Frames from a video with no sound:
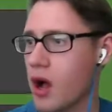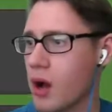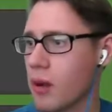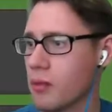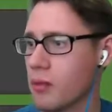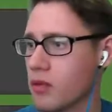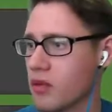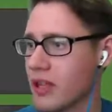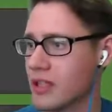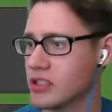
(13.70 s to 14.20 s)

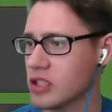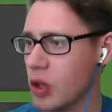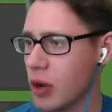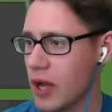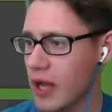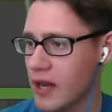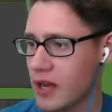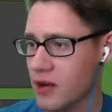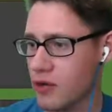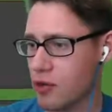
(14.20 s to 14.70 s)
Let's go
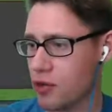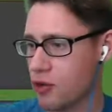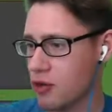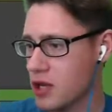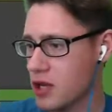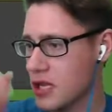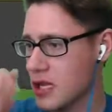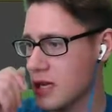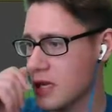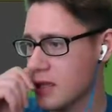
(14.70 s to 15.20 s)
ahead and
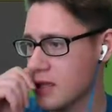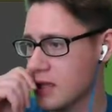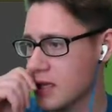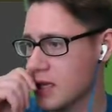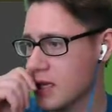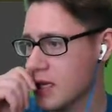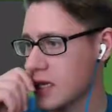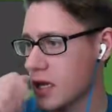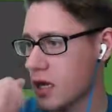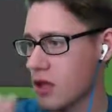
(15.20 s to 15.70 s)
read
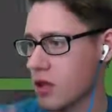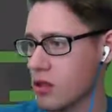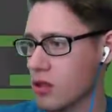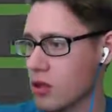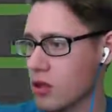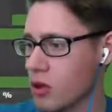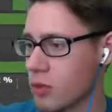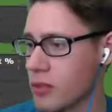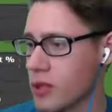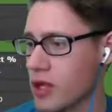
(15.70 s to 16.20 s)
the
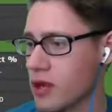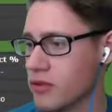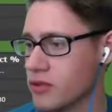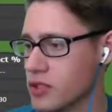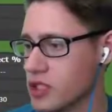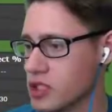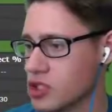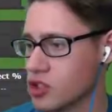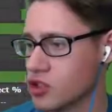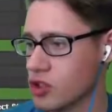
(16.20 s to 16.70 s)
little bit of
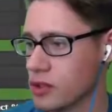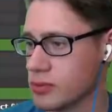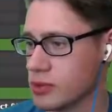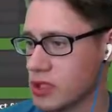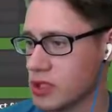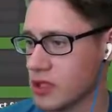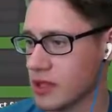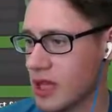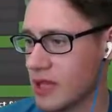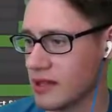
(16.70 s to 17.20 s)

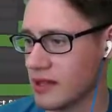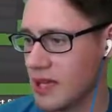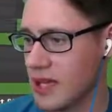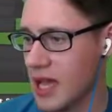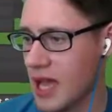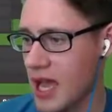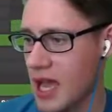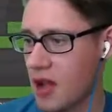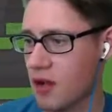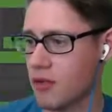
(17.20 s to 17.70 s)
description that they
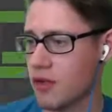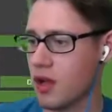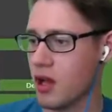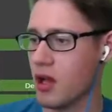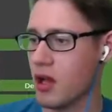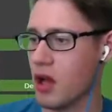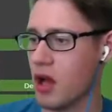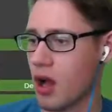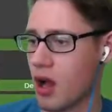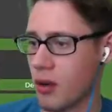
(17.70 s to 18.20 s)
have
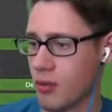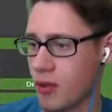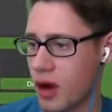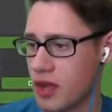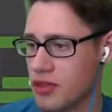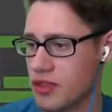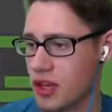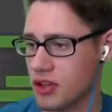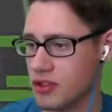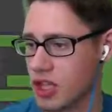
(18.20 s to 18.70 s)

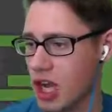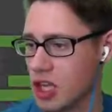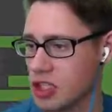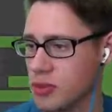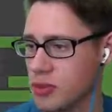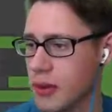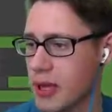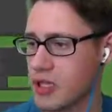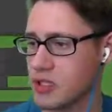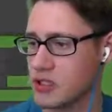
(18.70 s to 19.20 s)
right there.
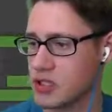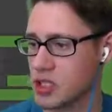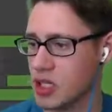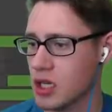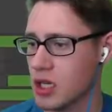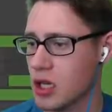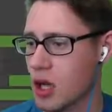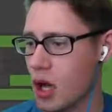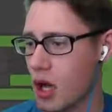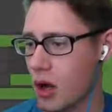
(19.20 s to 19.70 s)
Toxapex,
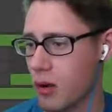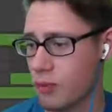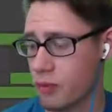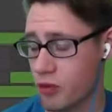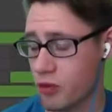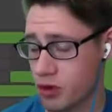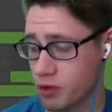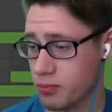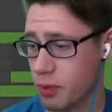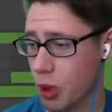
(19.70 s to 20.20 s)

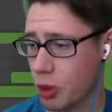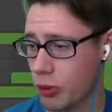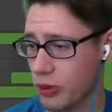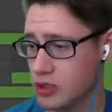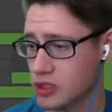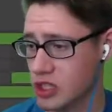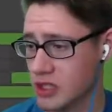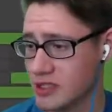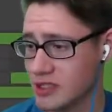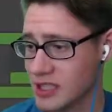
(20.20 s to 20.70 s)
for
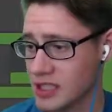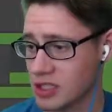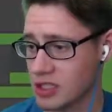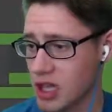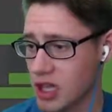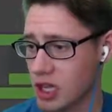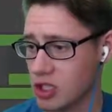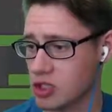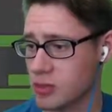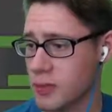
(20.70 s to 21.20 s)
Pokemon Sun, it says
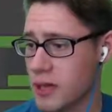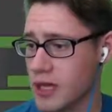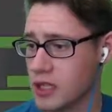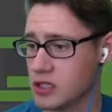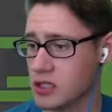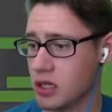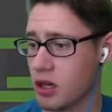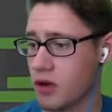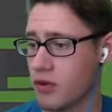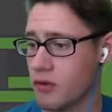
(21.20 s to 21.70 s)

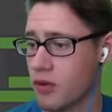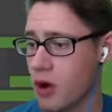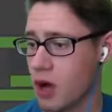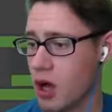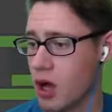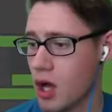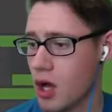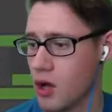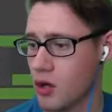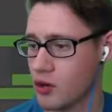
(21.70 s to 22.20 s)

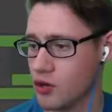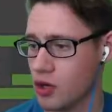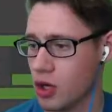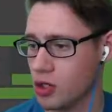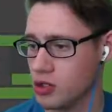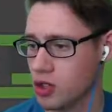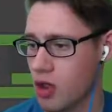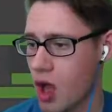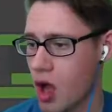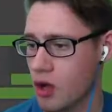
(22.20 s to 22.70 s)
Toxapex
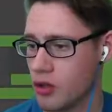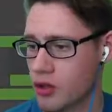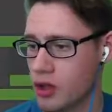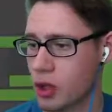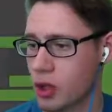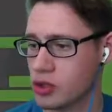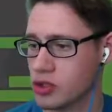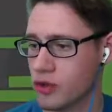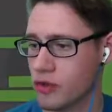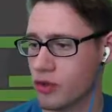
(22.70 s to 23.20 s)
crawls along the
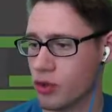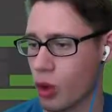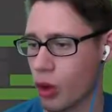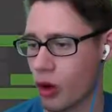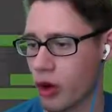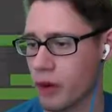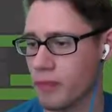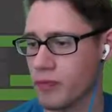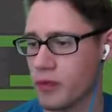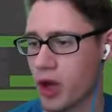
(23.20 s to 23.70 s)
ocean
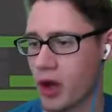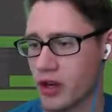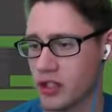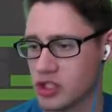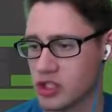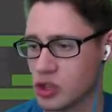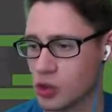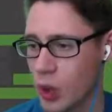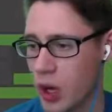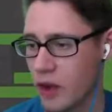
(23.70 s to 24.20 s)
floor on
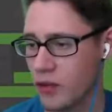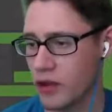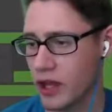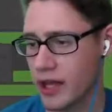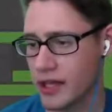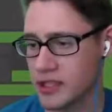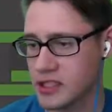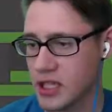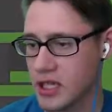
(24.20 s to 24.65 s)
its 12 legs.